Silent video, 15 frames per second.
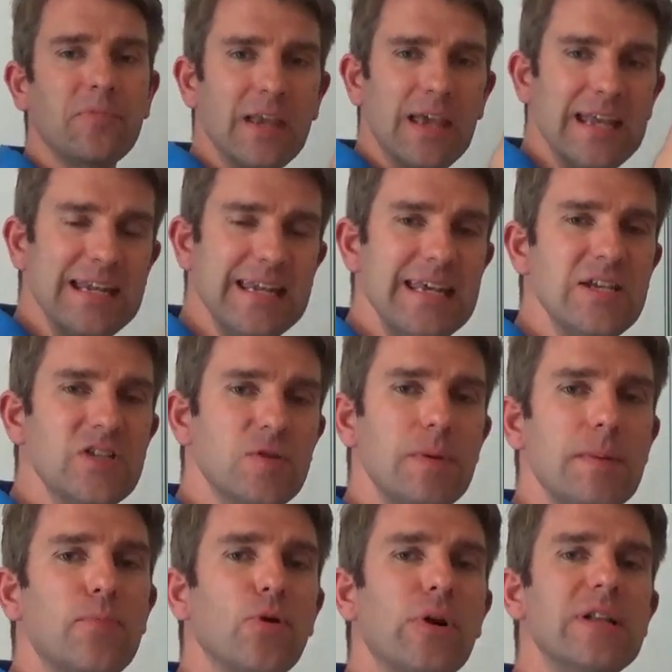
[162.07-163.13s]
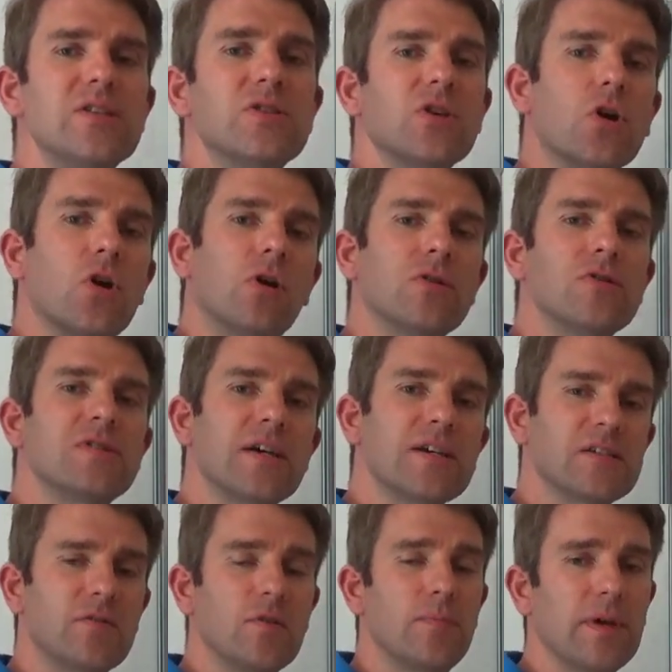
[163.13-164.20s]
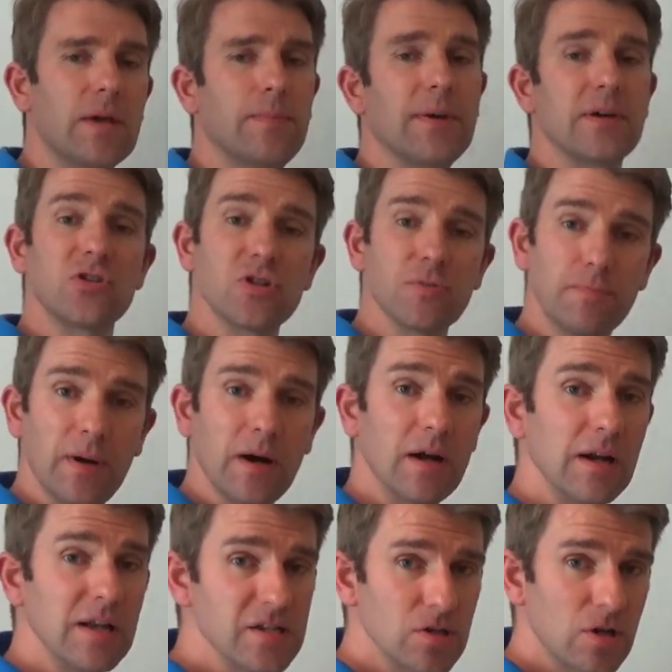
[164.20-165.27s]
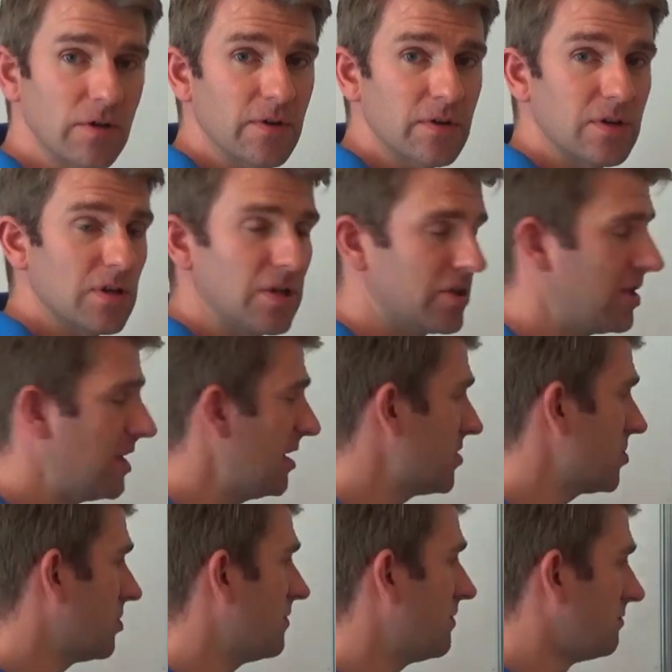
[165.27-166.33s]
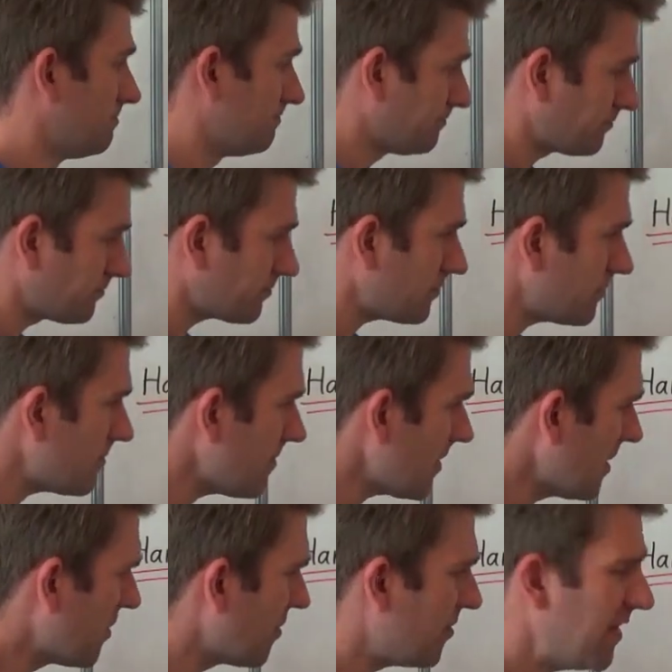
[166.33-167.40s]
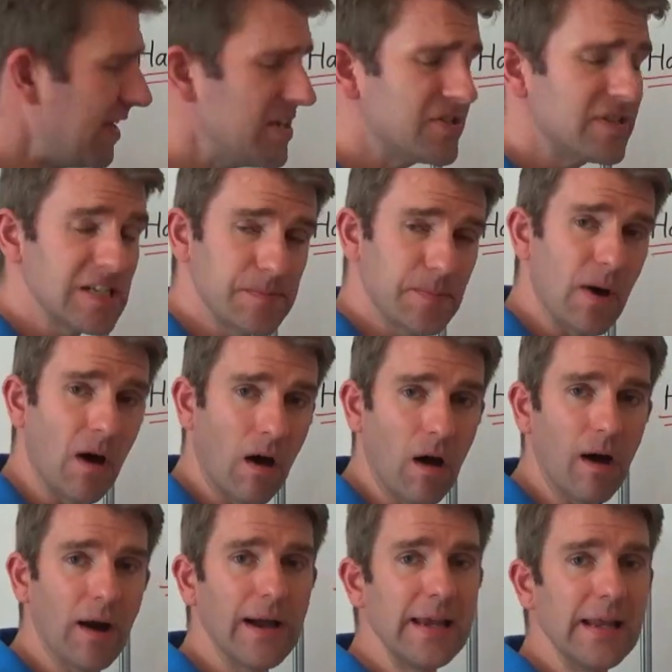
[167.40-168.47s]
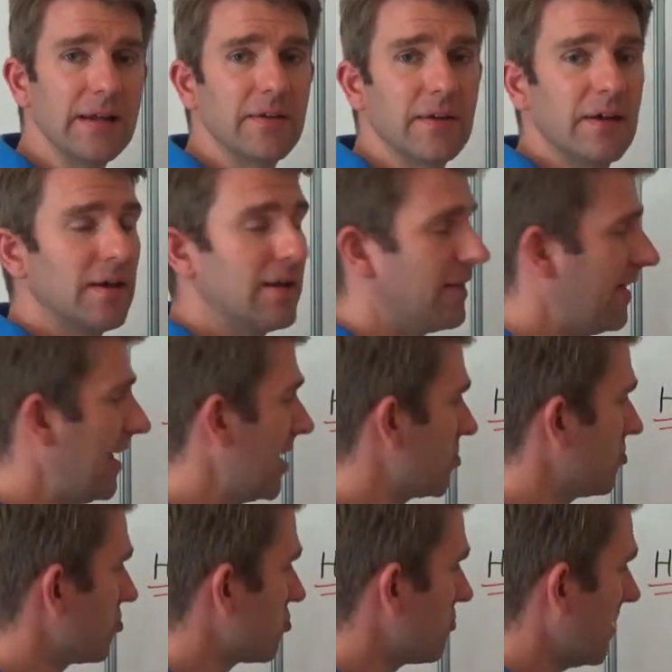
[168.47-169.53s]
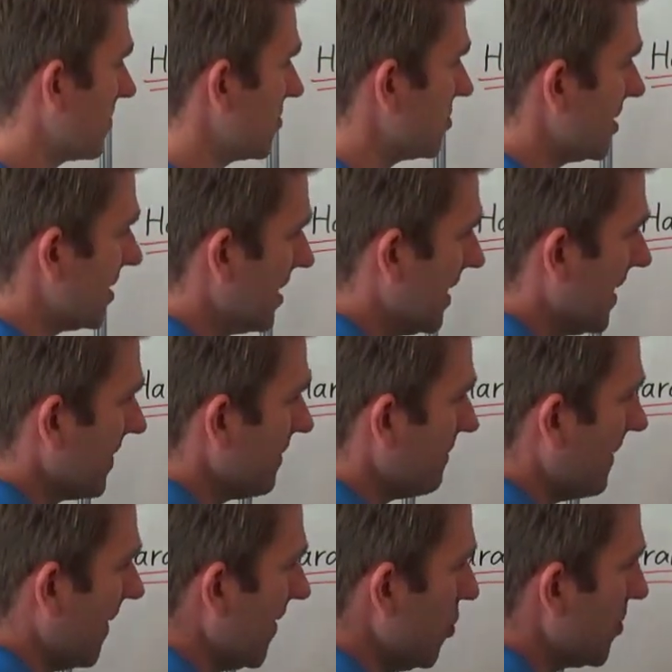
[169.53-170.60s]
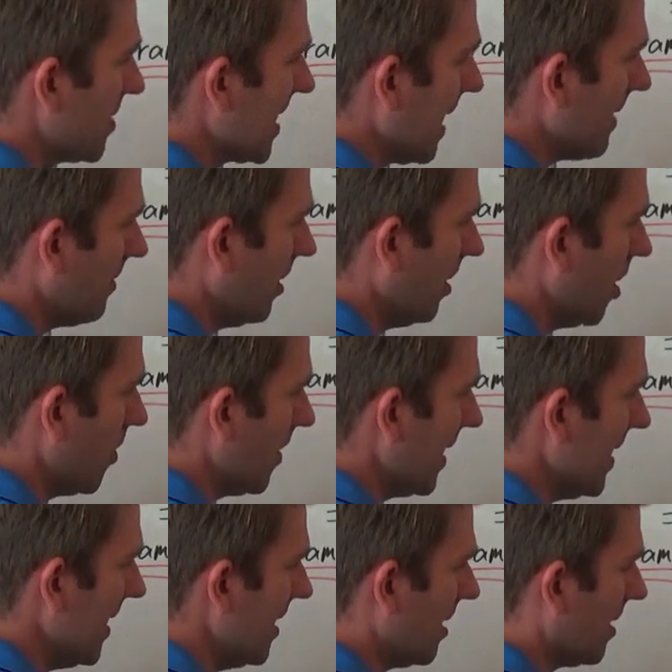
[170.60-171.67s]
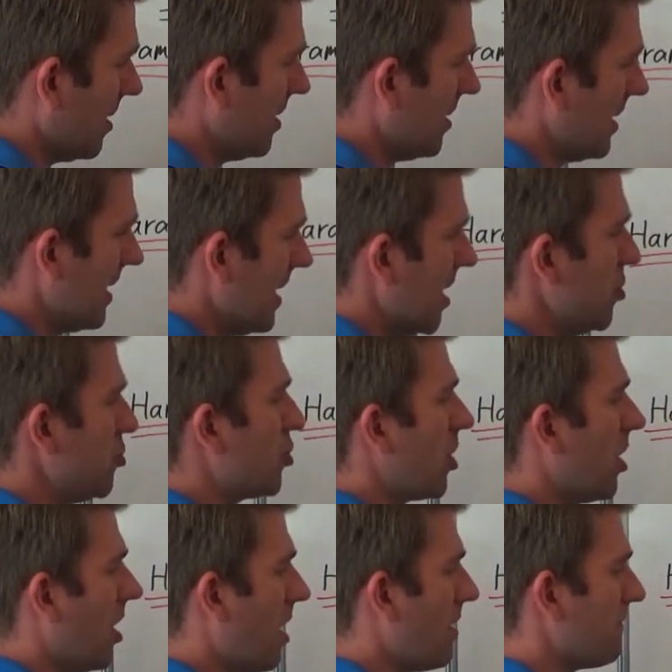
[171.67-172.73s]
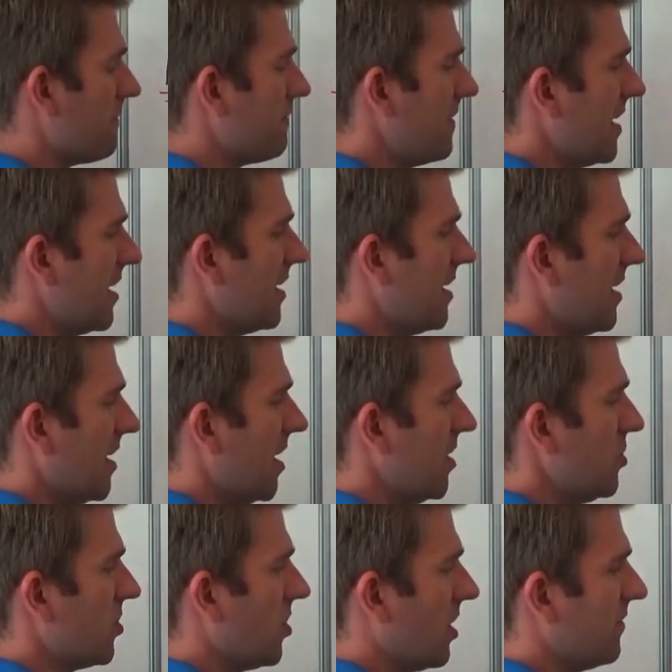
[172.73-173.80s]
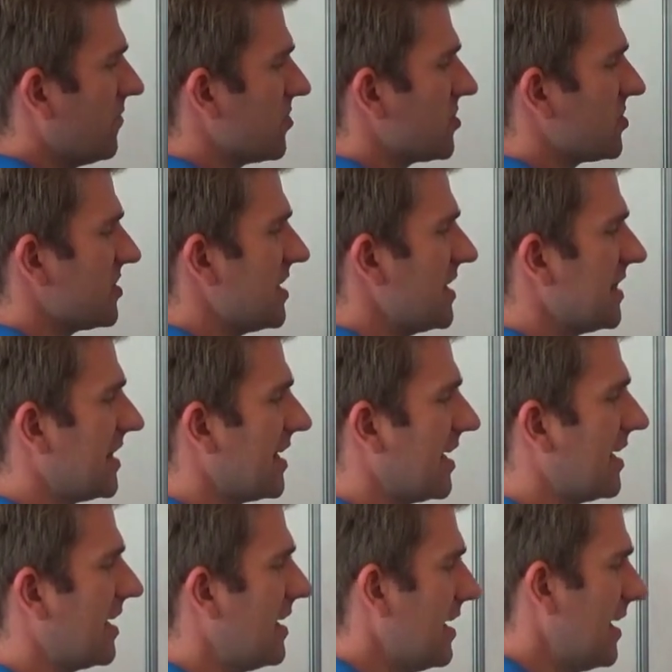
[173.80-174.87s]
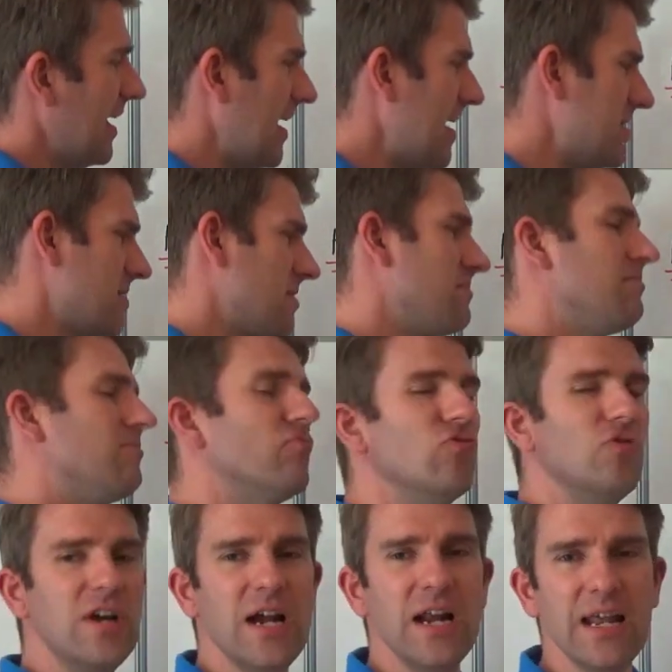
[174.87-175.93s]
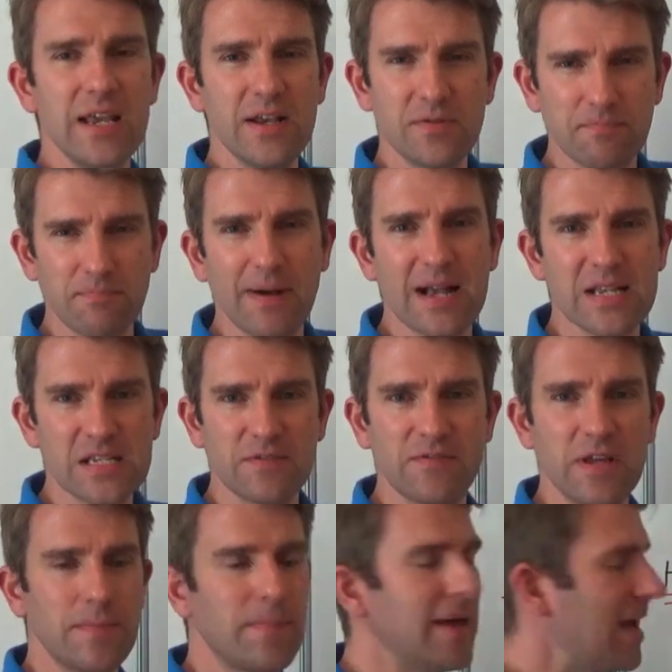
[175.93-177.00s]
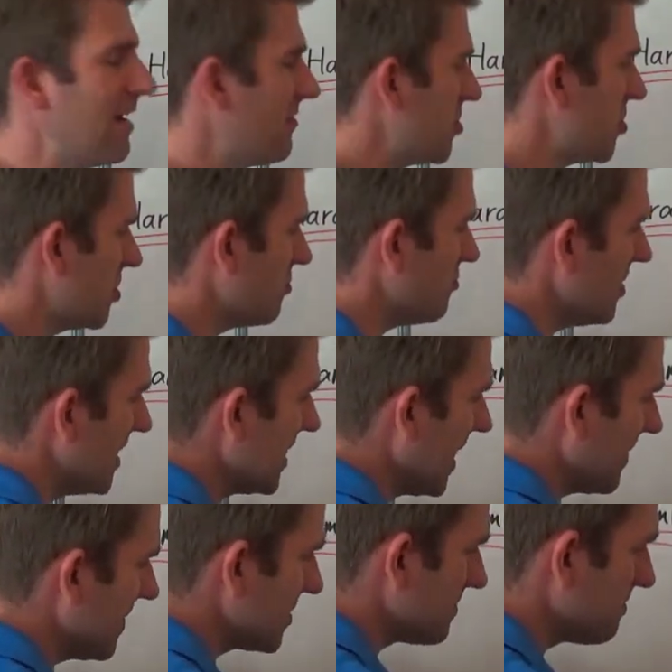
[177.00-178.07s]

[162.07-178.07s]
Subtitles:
it needs to be put into the context of the bigger picture. But let's look at the sort of thesis behind the actual strategy. The fact that you gap lower here and you can't fill it and you kind of just sit there isn't really massively bearish. You don't really get this